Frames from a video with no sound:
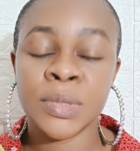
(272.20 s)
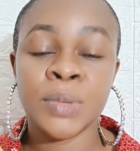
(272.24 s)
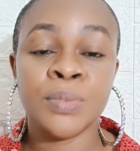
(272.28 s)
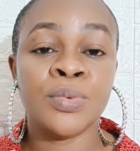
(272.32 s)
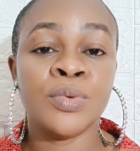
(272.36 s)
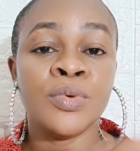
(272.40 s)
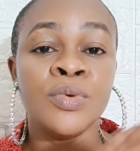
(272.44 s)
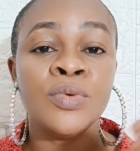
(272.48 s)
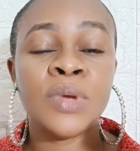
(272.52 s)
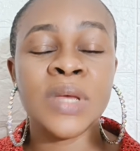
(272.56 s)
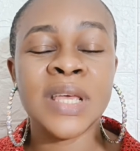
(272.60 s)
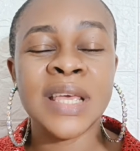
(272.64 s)

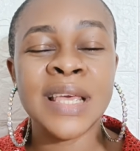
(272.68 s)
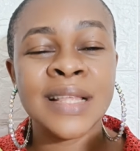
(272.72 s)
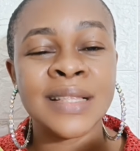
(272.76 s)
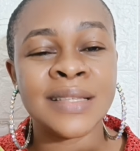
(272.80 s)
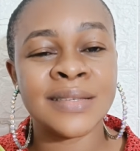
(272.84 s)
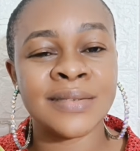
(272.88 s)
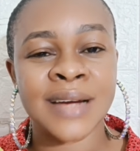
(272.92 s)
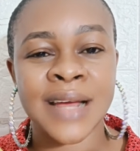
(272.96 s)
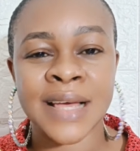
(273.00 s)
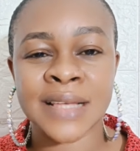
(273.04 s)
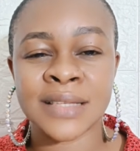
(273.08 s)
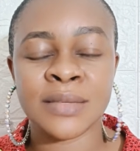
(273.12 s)
People
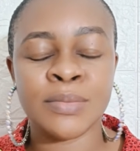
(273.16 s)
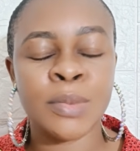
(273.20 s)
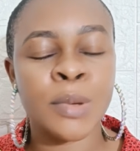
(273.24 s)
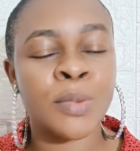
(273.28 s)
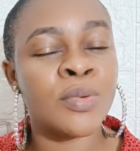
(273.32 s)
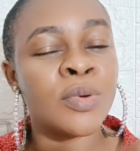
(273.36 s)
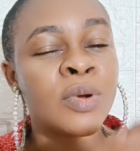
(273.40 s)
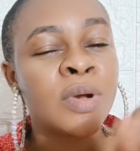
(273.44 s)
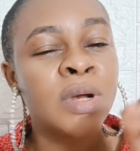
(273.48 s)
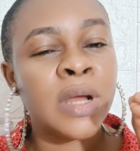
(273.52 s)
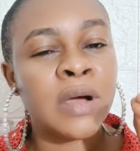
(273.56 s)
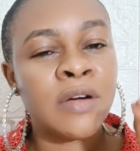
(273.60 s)
eat rice.
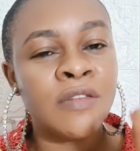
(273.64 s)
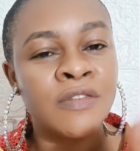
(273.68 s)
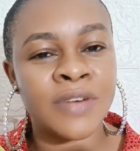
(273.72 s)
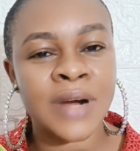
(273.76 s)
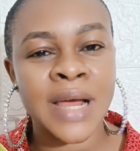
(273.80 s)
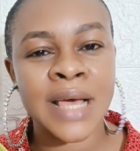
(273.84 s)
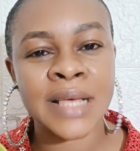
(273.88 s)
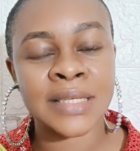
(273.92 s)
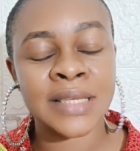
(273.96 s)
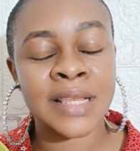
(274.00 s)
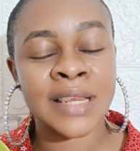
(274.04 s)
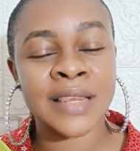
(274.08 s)
People love
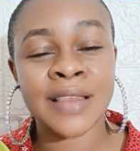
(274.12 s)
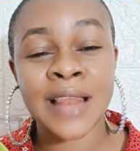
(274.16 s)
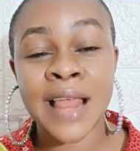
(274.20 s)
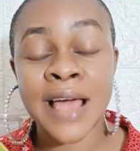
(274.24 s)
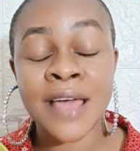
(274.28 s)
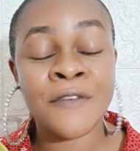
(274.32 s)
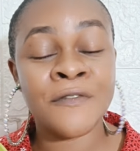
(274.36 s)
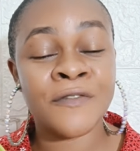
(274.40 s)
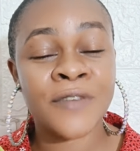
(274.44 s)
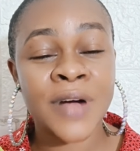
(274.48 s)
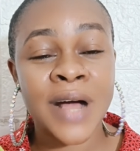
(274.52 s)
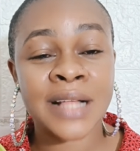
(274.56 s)
rice.
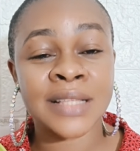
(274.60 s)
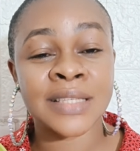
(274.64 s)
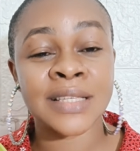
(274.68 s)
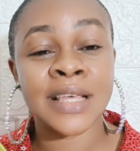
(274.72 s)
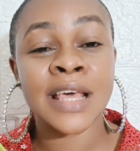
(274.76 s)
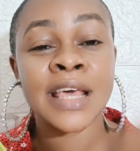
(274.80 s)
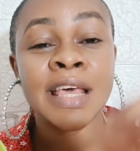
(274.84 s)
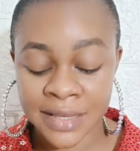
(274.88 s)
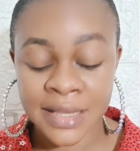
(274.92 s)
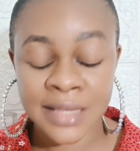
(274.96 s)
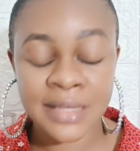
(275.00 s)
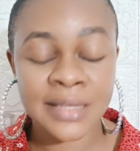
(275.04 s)
In
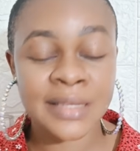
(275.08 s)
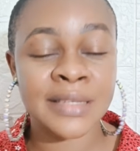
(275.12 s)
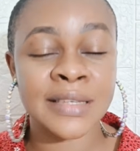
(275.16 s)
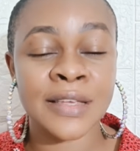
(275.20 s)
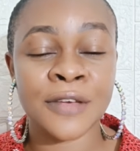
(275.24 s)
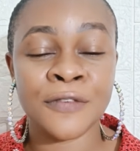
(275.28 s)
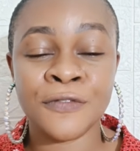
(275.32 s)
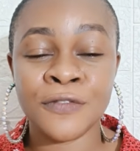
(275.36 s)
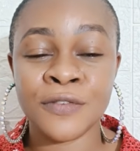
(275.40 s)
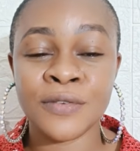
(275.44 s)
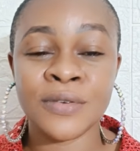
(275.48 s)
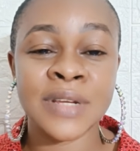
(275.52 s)
fact, this
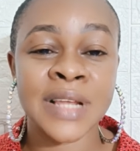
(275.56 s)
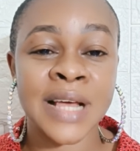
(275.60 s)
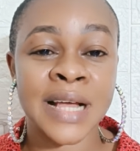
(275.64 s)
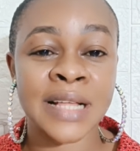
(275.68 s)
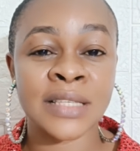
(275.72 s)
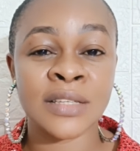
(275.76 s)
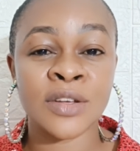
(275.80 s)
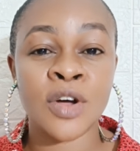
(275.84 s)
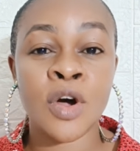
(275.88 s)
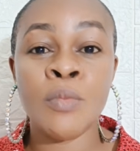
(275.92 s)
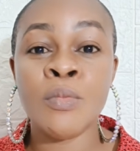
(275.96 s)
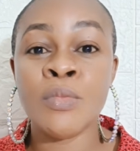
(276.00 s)
is a food
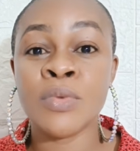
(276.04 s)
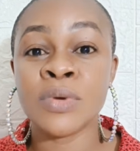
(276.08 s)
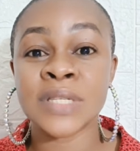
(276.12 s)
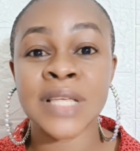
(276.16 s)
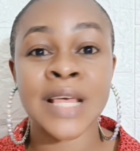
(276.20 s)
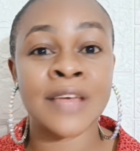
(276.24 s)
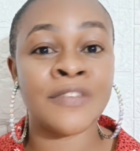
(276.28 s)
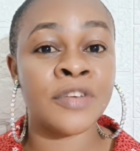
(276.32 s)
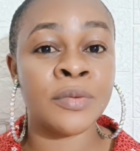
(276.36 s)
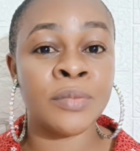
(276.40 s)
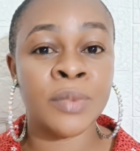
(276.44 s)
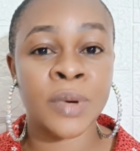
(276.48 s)
that
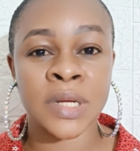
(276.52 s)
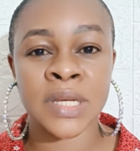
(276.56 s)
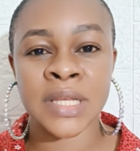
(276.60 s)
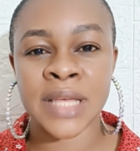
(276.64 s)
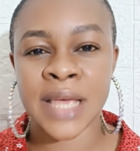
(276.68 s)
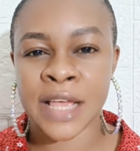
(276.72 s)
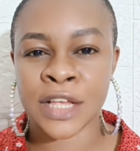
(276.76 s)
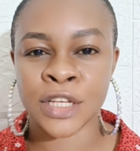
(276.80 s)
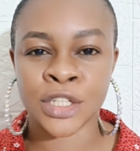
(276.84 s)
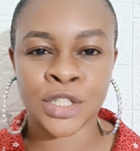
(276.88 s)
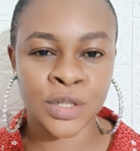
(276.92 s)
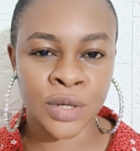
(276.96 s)
almost
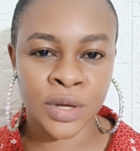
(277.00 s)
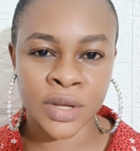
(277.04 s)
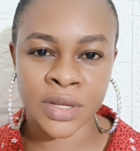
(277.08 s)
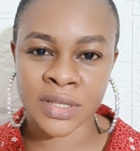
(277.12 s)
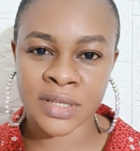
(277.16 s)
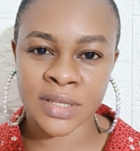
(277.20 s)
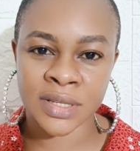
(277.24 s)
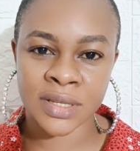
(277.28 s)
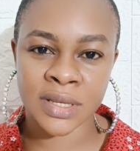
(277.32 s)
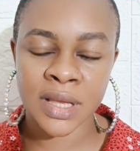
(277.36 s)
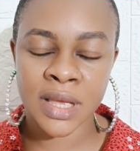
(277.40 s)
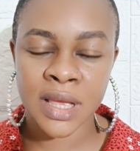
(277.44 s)
everybody
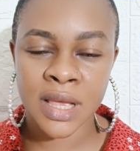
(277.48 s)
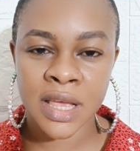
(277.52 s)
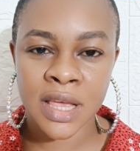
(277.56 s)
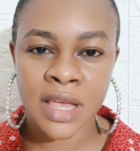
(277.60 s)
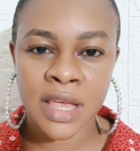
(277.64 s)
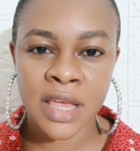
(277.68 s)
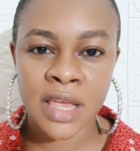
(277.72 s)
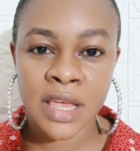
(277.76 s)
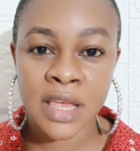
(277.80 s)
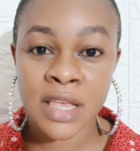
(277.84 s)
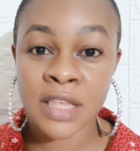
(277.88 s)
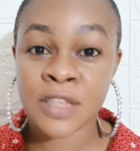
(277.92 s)
enjoys.
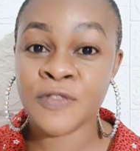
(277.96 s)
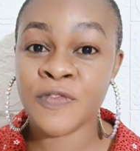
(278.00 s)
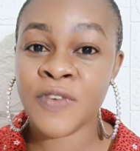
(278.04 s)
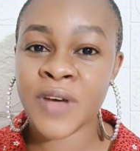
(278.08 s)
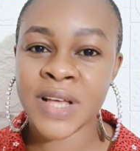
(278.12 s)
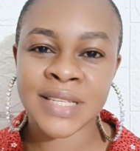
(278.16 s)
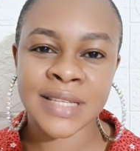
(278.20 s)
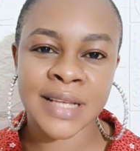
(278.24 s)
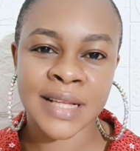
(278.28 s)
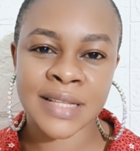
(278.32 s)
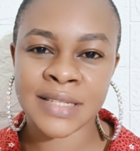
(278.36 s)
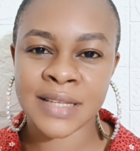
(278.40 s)
It's
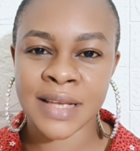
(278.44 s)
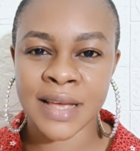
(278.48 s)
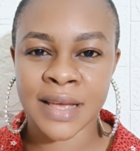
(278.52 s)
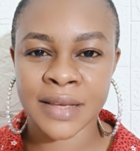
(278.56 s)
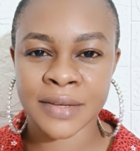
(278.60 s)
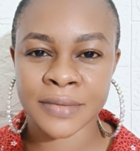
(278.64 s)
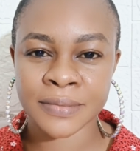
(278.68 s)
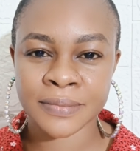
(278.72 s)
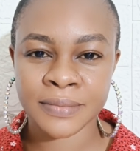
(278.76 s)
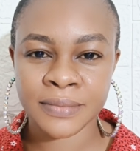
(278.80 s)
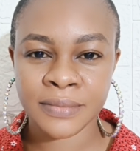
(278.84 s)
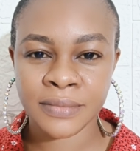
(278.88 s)

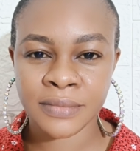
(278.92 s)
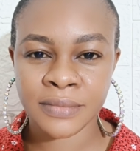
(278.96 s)
versatile.